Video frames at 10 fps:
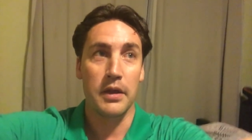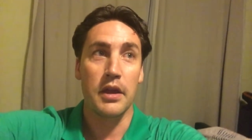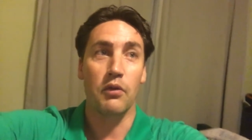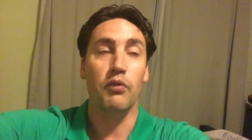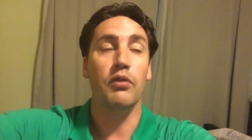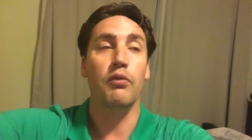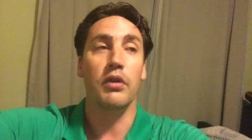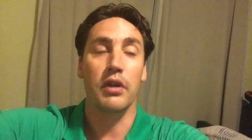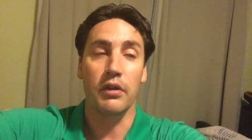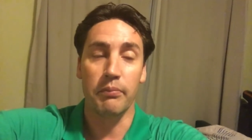It,
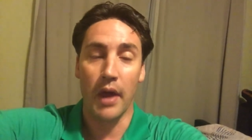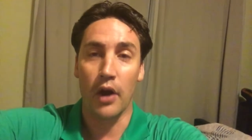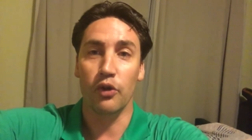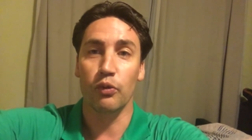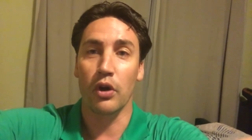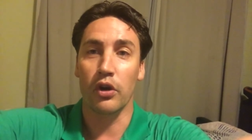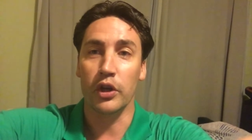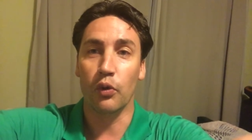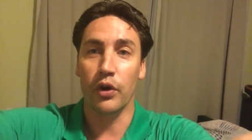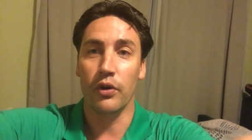it matters what Artie
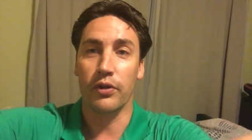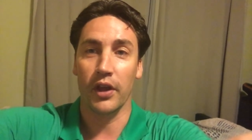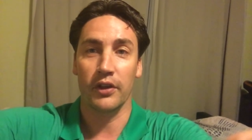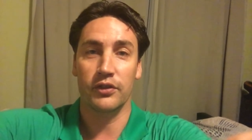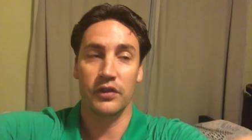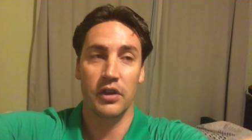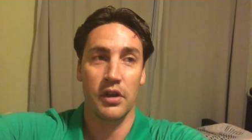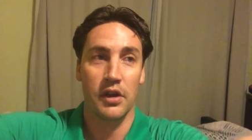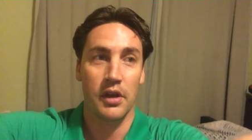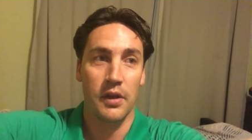Quitter thinks.
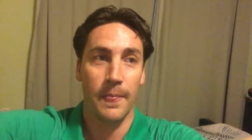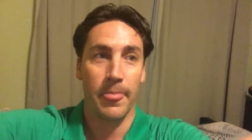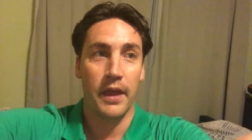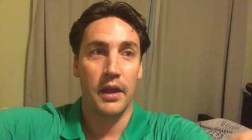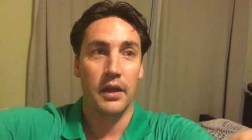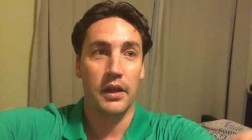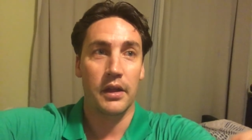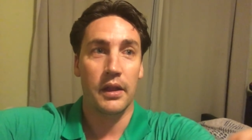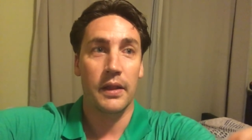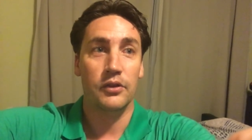
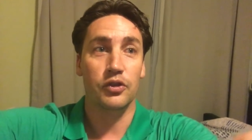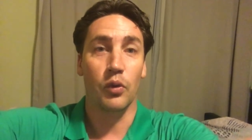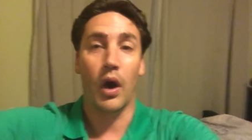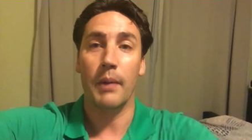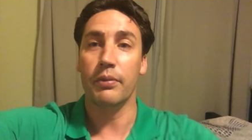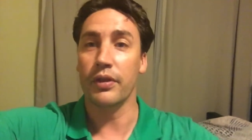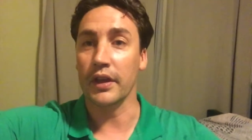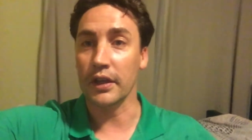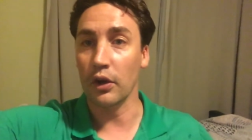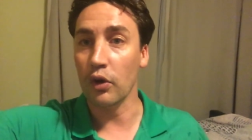So I'm
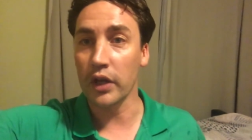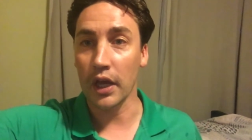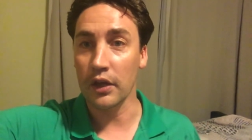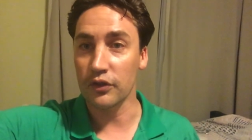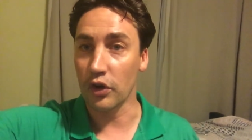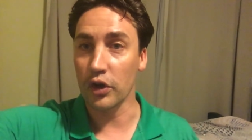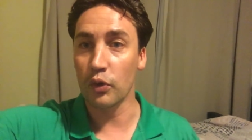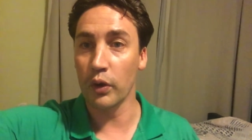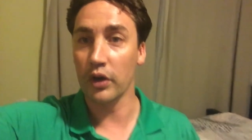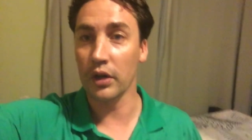thinking, okay, is Artie
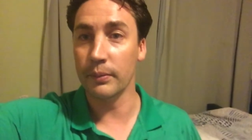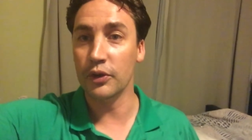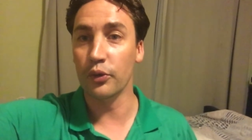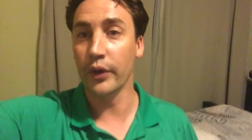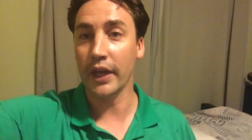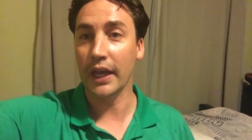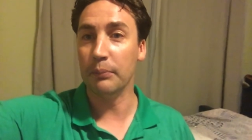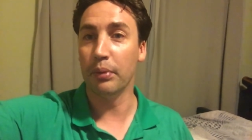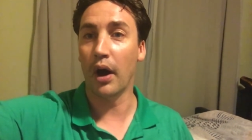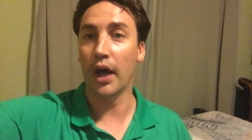Quitter going to be doing a
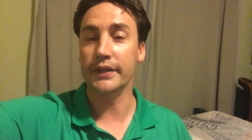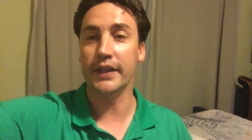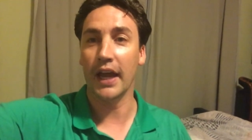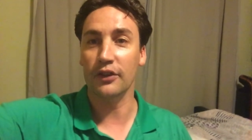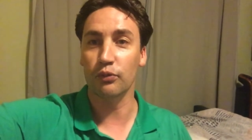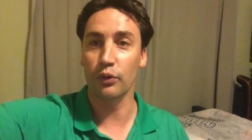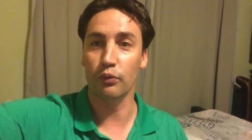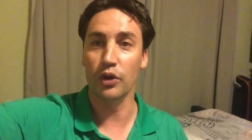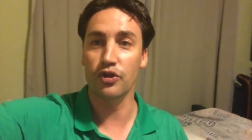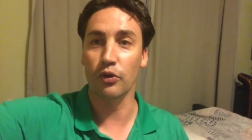podcast with
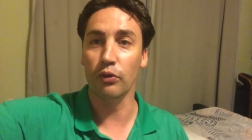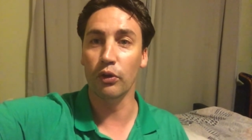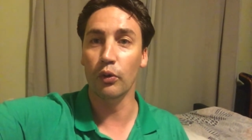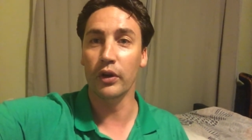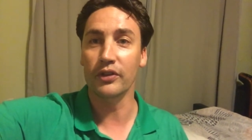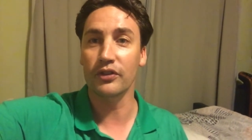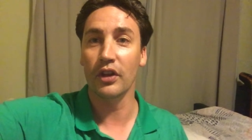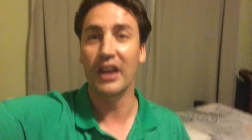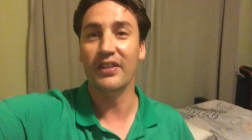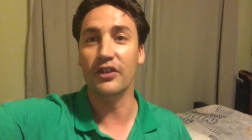Richard Lewis?
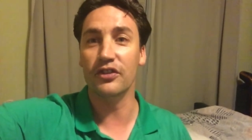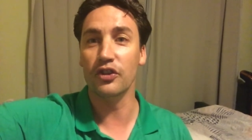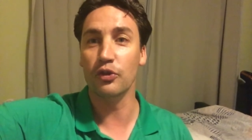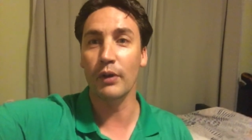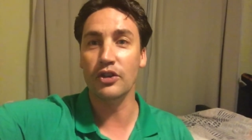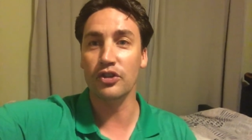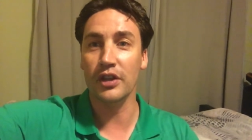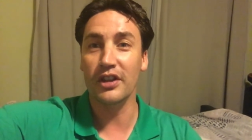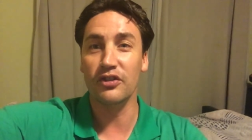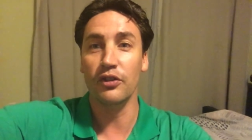The situation
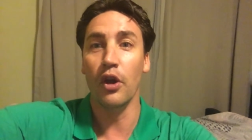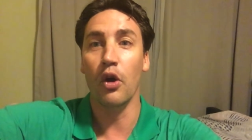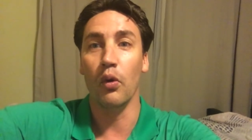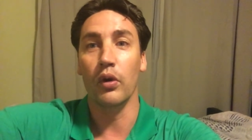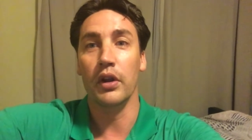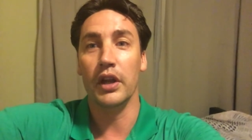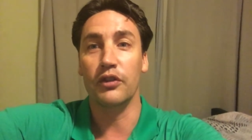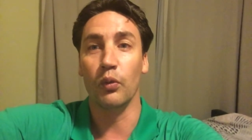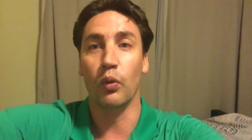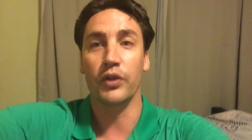is no. It's
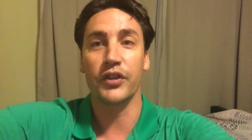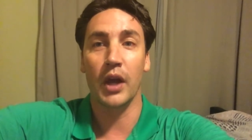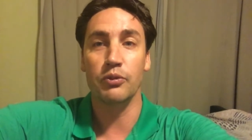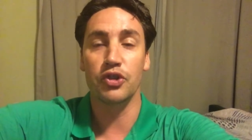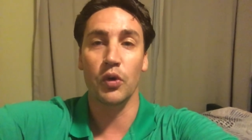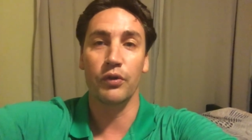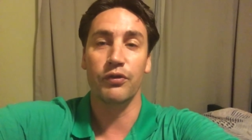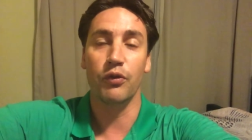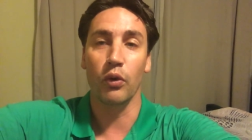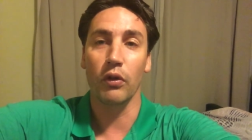a one time show in
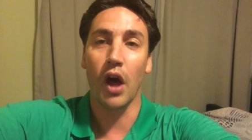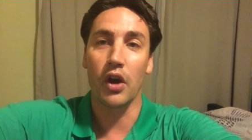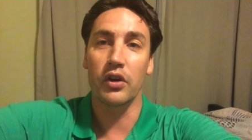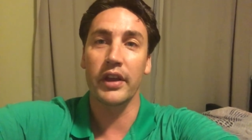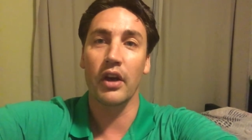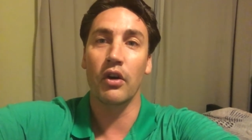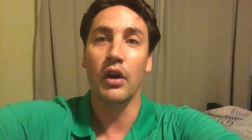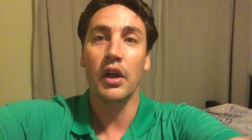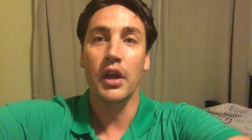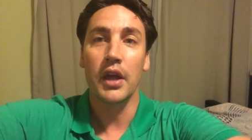Fort Lauderdale
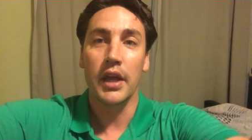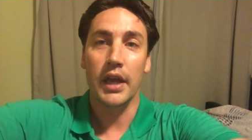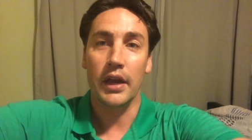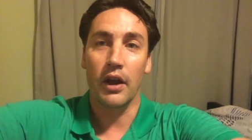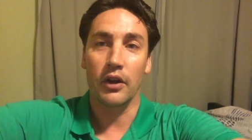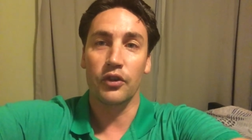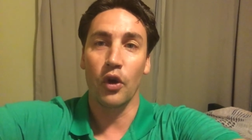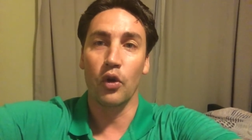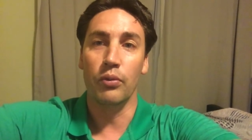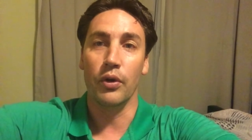in
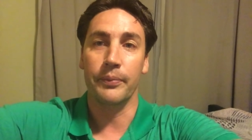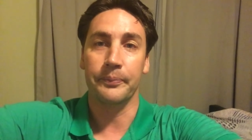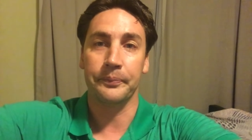October.